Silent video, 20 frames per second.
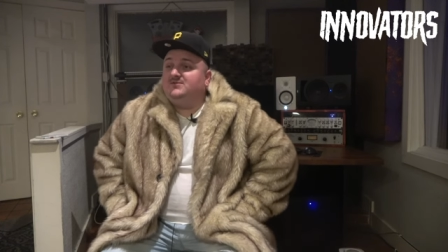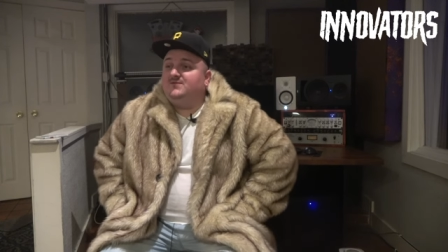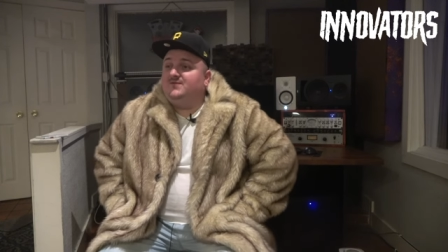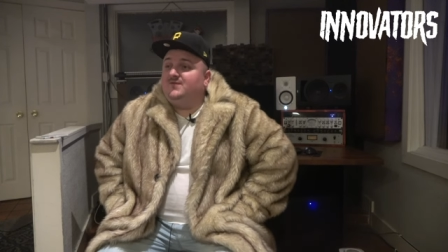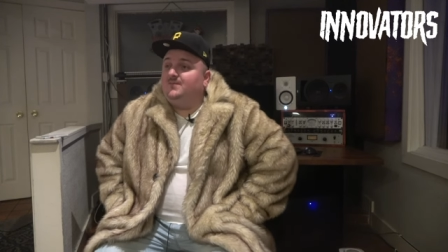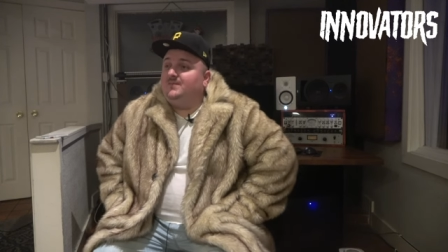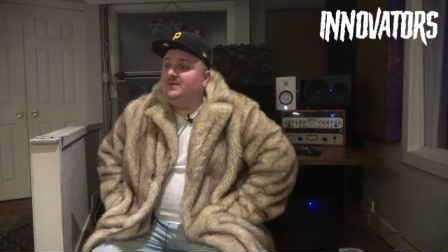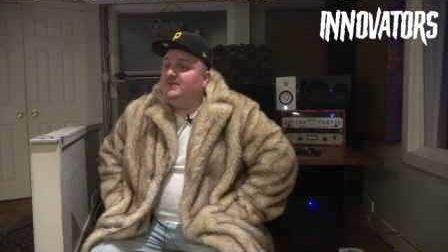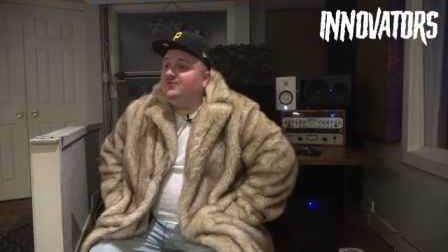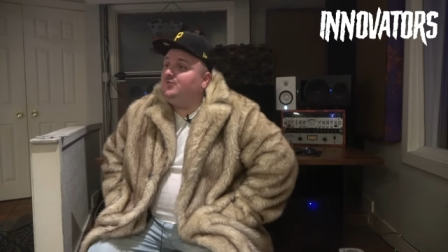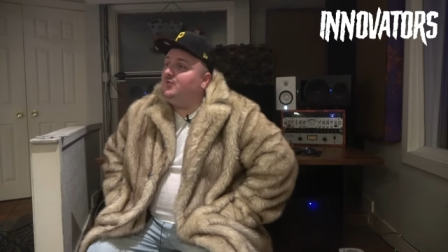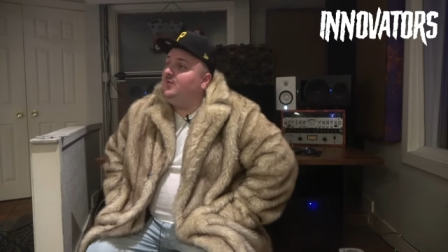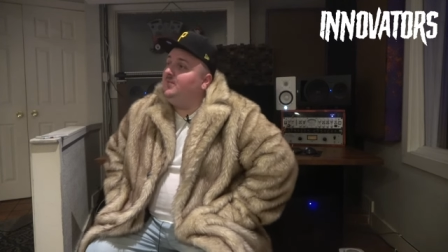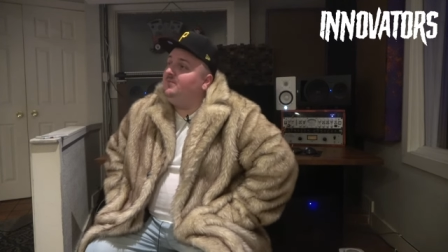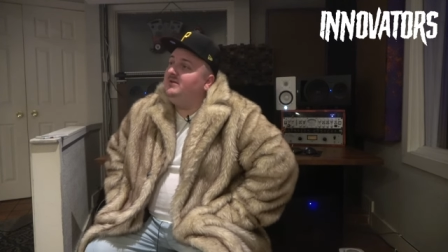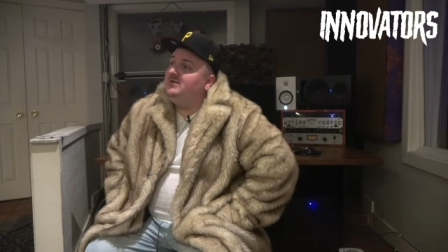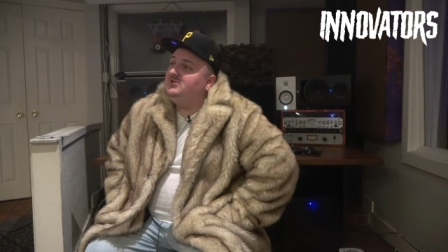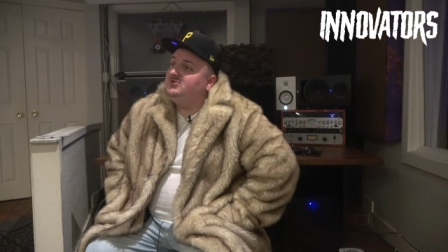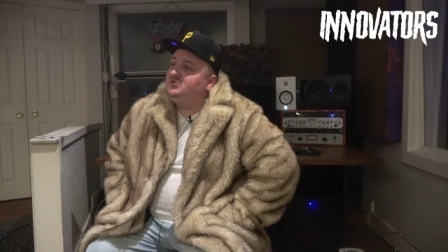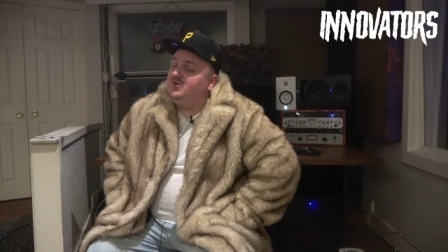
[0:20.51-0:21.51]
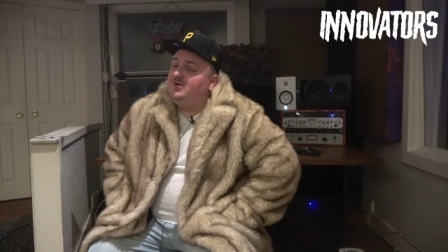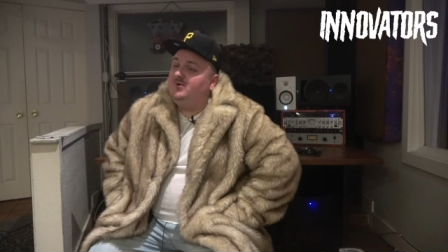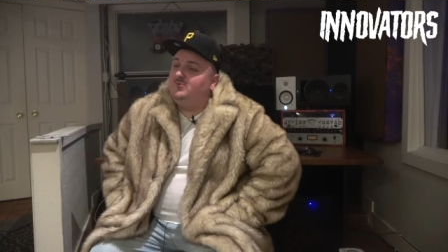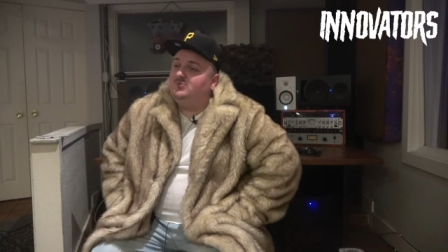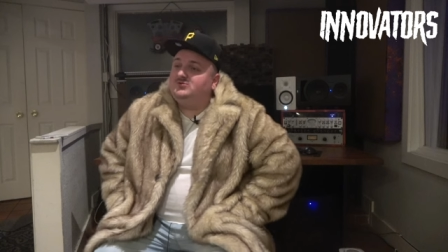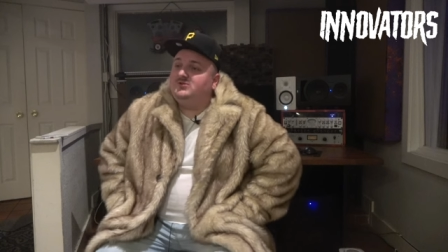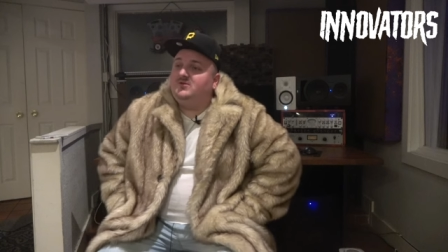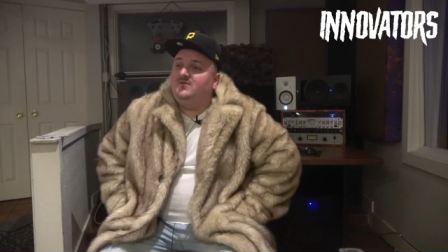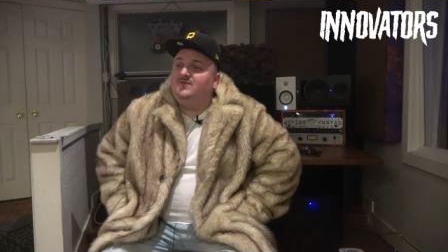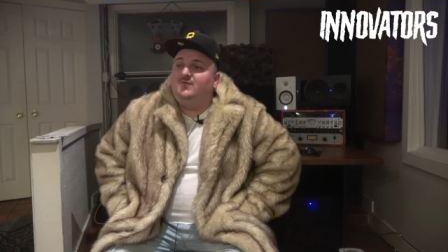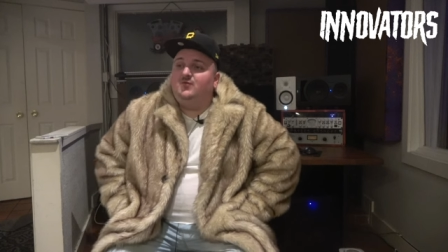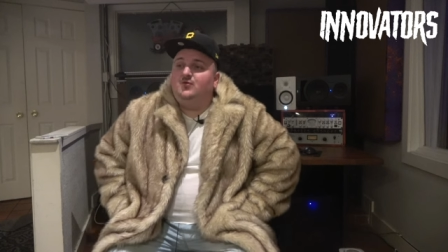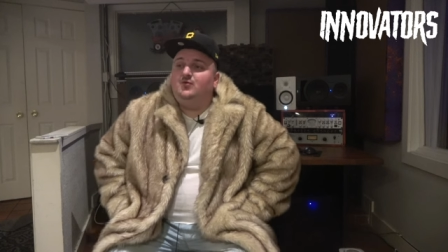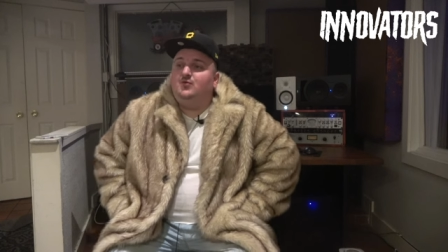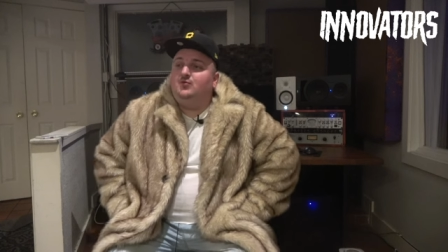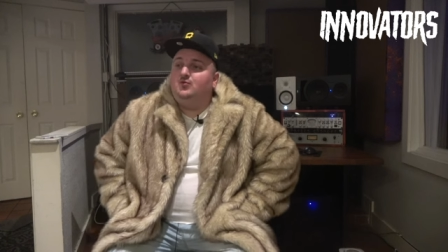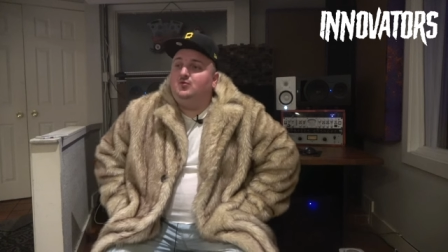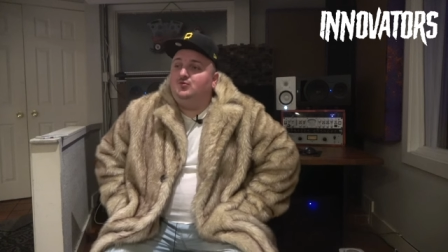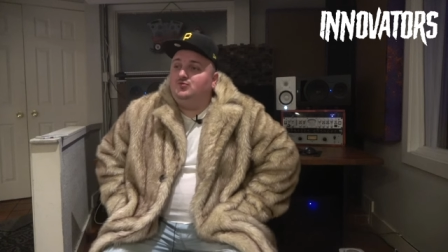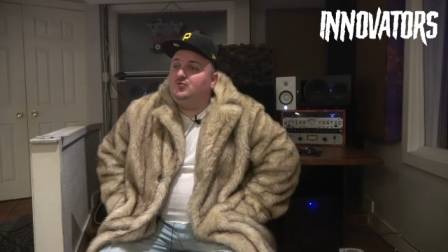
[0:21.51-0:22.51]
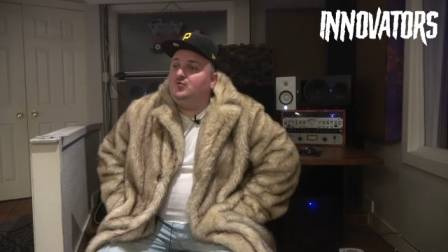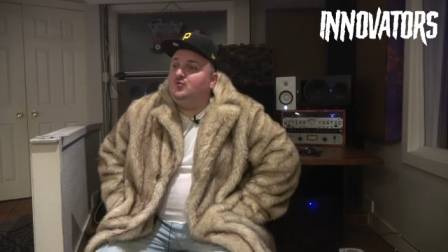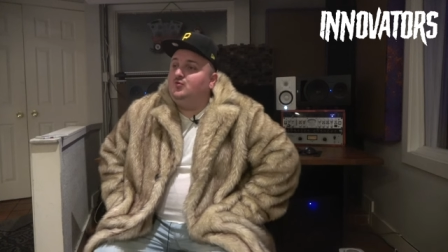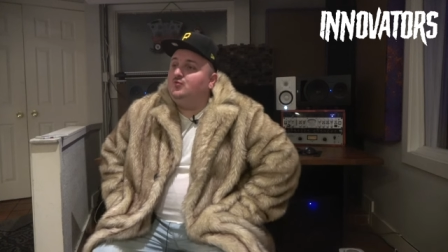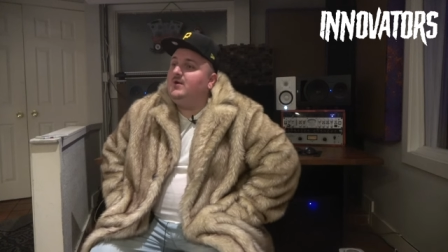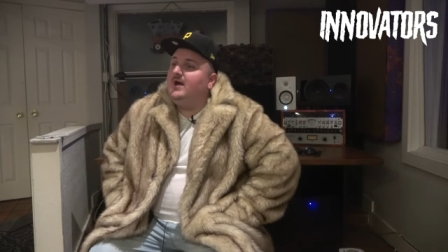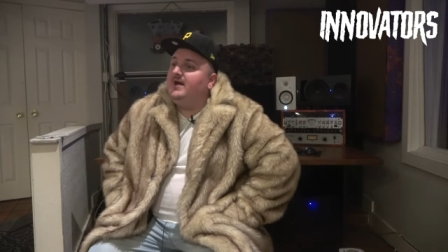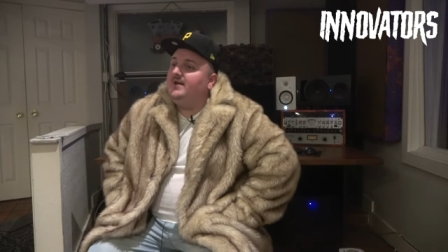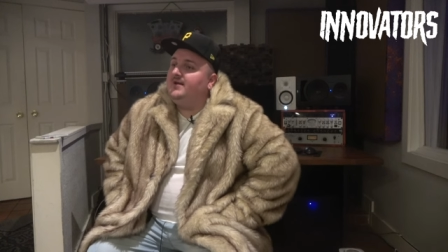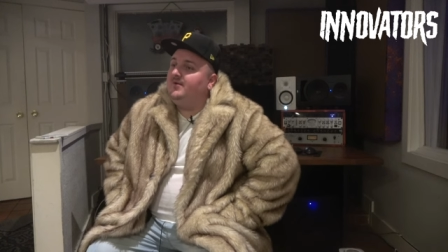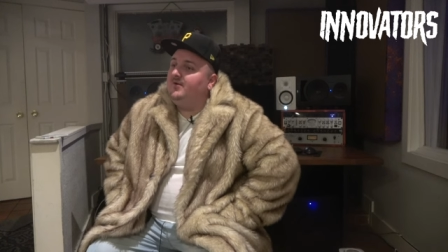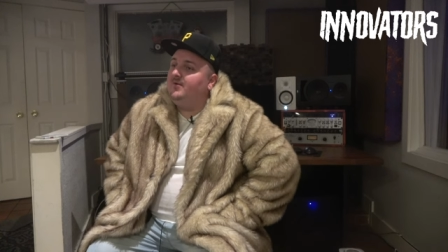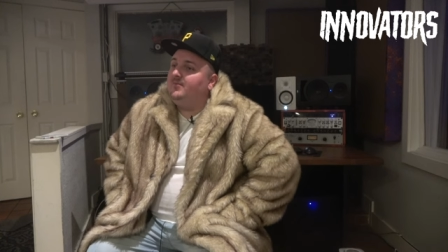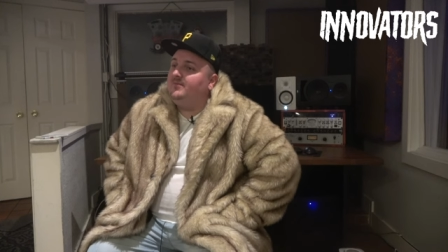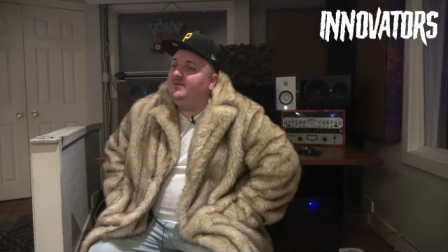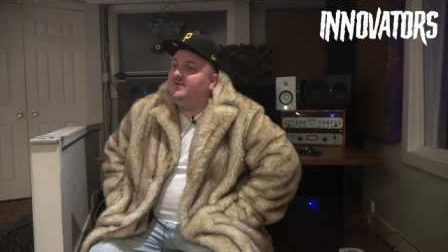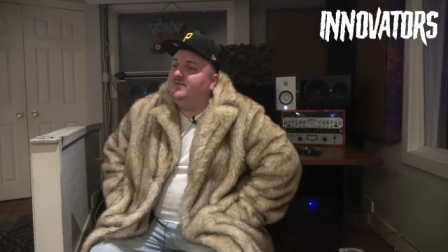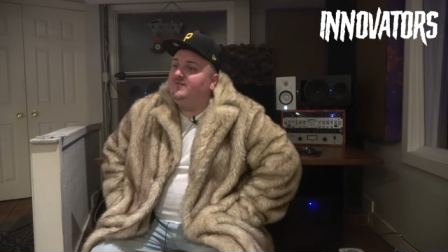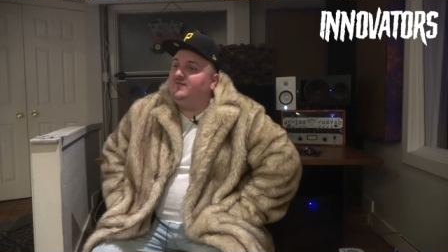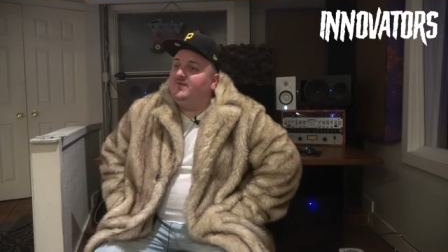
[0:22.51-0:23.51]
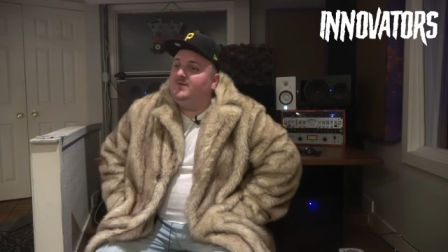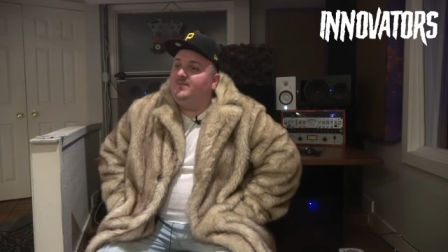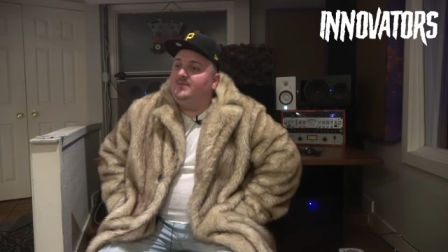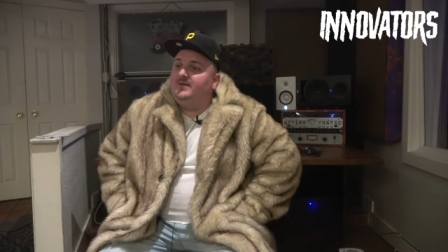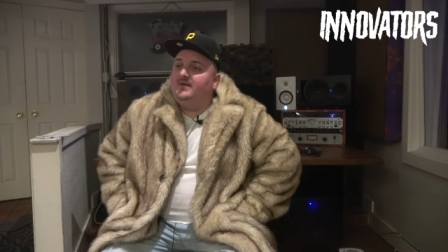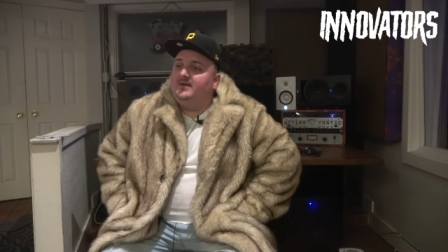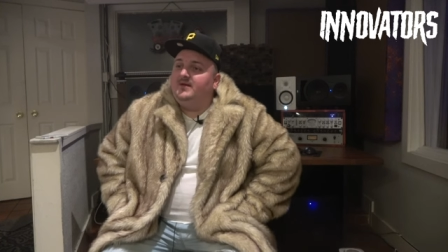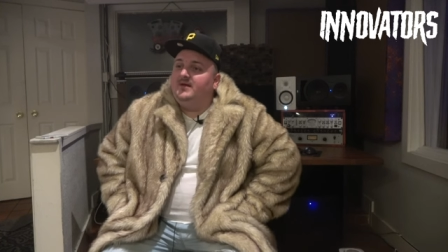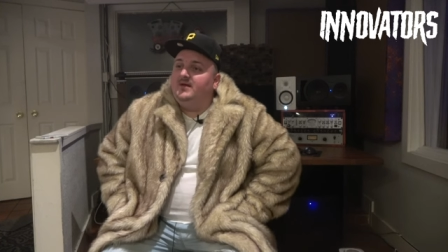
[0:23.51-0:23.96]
You feel me? He threw a picture up with some fool who who, who ratted on me. You feel me?